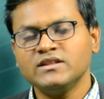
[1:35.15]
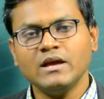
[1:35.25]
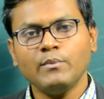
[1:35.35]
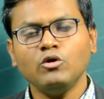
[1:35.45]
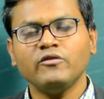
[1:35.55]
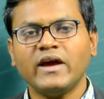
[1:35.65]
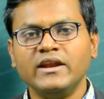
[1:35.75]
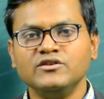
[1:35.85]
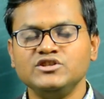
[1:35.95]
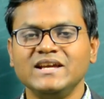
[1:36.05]
the amount of
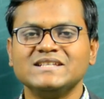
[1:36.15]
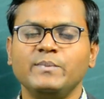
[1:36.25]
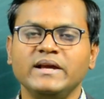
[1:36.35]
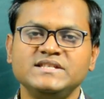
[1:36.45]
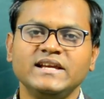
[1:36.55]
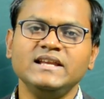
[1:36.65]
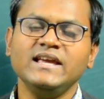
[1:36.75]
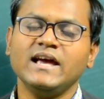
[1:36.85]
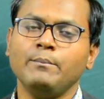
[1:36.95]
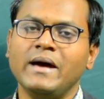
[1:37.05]
energy is
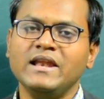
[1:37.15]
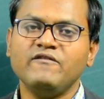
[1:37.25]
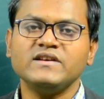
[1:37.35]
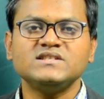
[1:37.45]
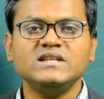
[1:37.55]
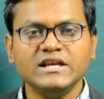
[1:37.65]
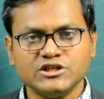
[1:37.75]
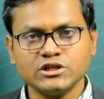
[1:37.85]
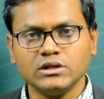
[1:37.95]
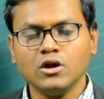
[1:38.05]
basically a
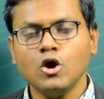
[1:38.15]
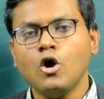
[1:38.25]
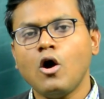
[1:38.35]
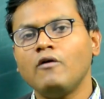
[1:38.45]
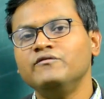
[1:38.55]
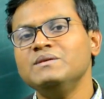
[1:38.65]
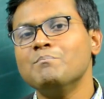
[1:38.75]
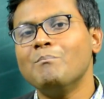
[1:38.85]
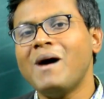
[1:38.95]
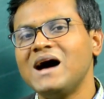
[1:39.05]
manifestation of the
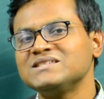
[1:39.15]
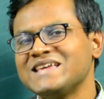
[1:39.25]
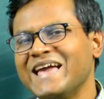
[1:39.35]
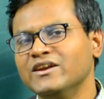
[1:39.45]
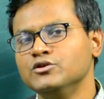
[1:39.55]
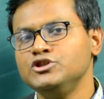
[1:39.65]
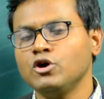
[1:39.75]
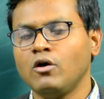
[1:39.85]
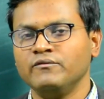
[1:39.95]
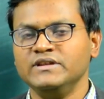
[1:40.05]
mass
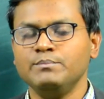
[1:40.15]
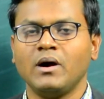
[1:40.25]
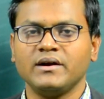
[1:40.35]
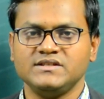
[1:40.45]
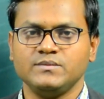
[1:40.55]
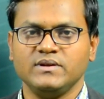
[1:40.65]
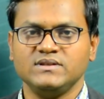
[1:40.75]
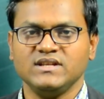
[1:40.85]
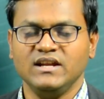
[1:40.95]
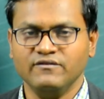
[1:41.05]
energy of the
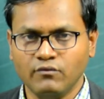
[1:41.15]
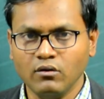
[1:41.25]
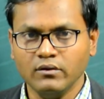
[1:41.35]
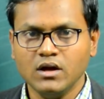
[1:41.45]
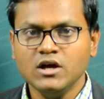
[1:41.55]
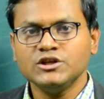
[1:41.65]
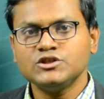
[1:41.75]
participants involved.